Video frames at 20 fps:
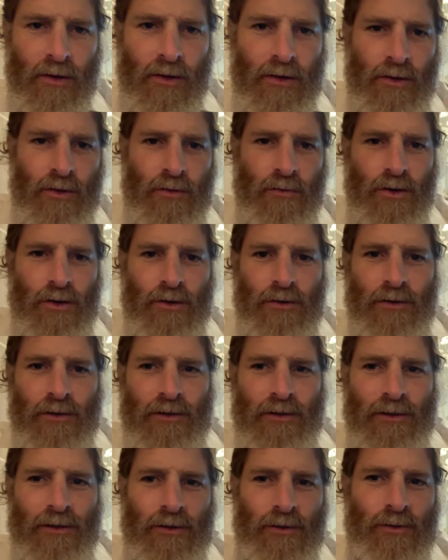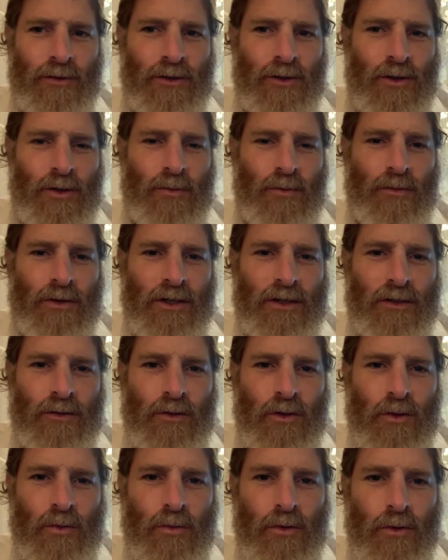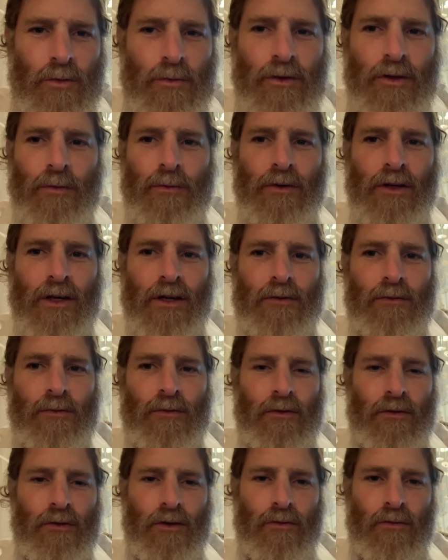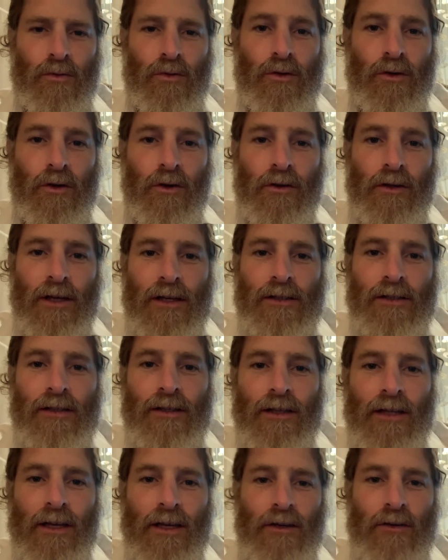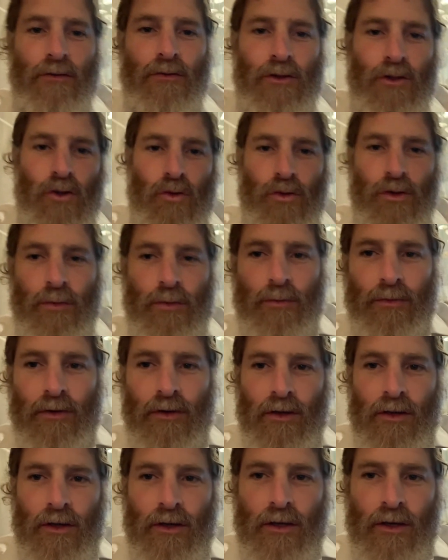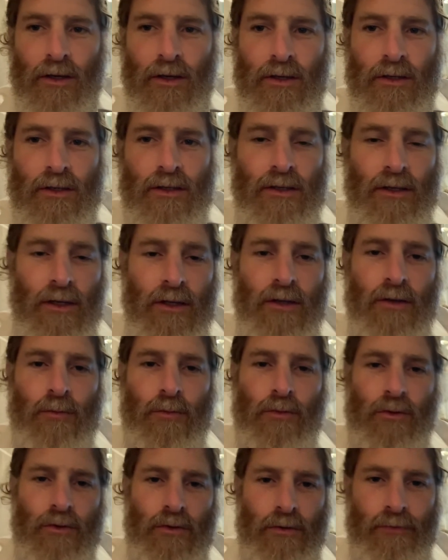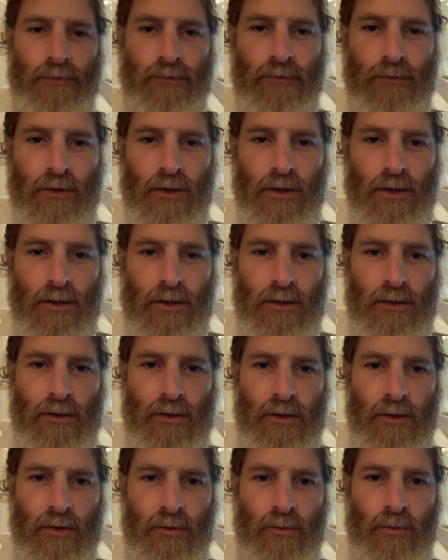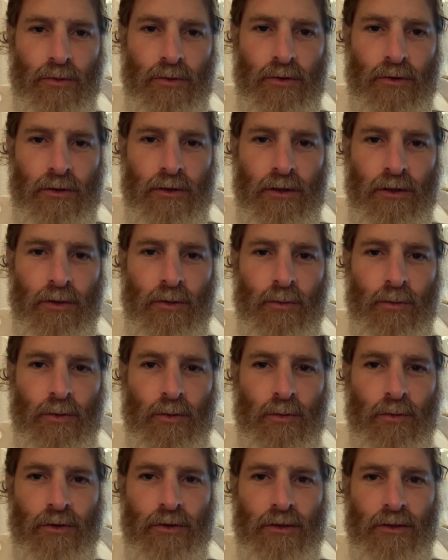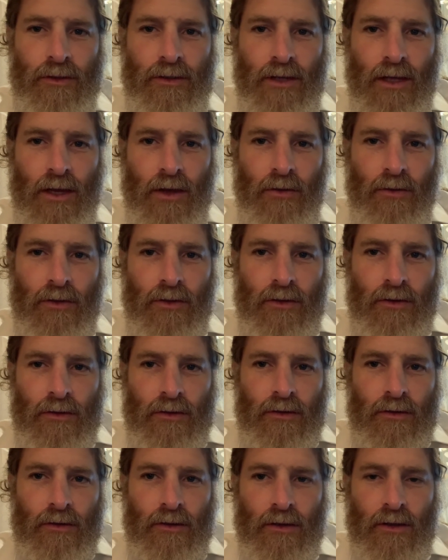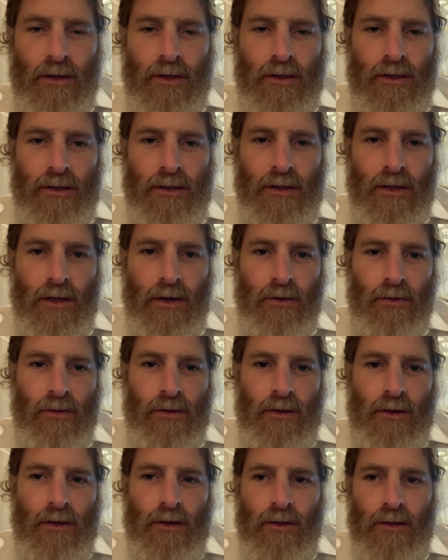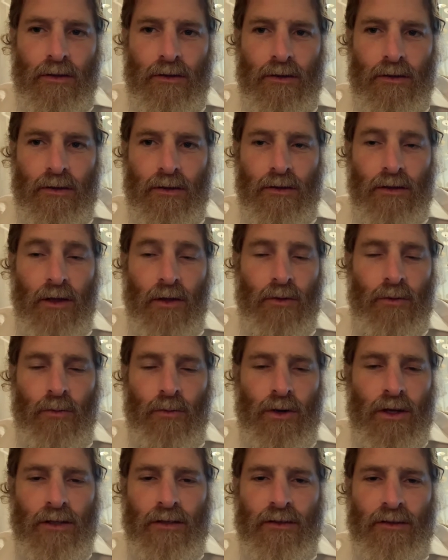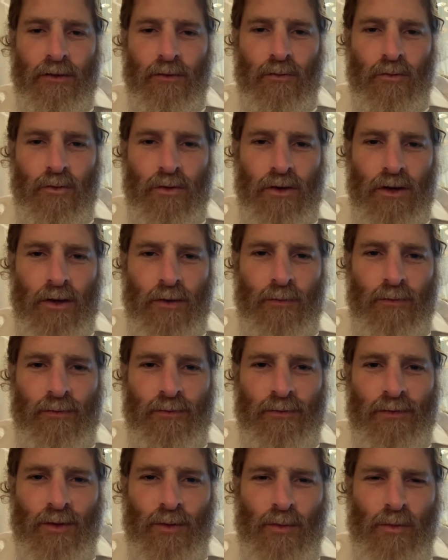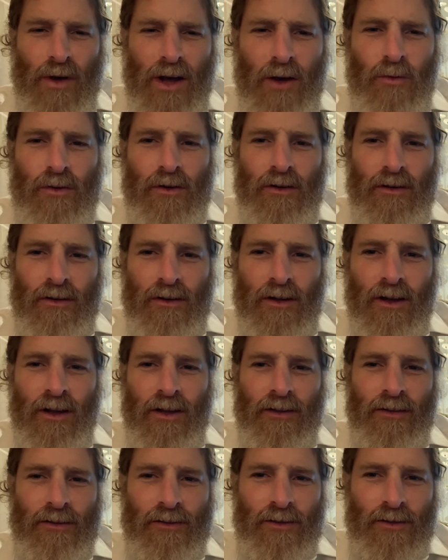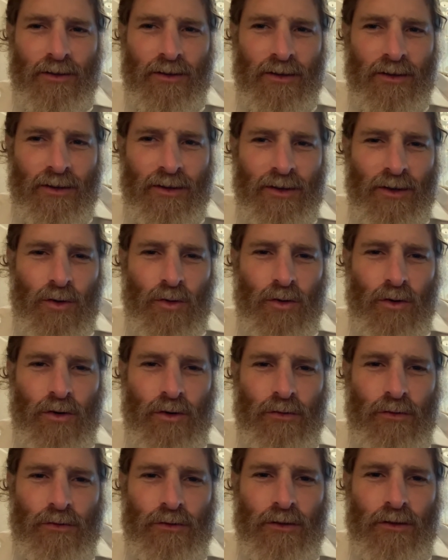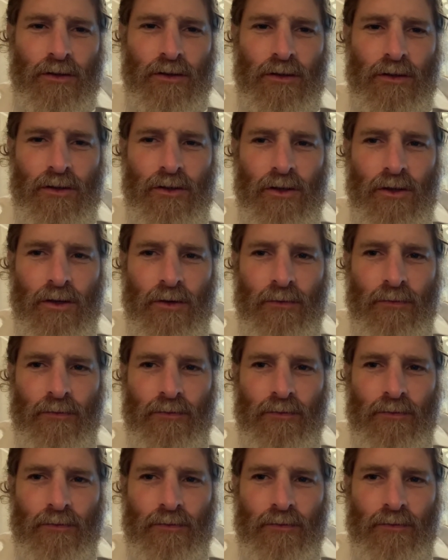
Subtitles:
The video is Leilu Nishmas or Shmo Baruch Menchayim Tzvidoi. We're in our last leg of the trip, Singapore. Singapore is a little bit more south, southeast, southwest of the Bawa Island off Indonesia.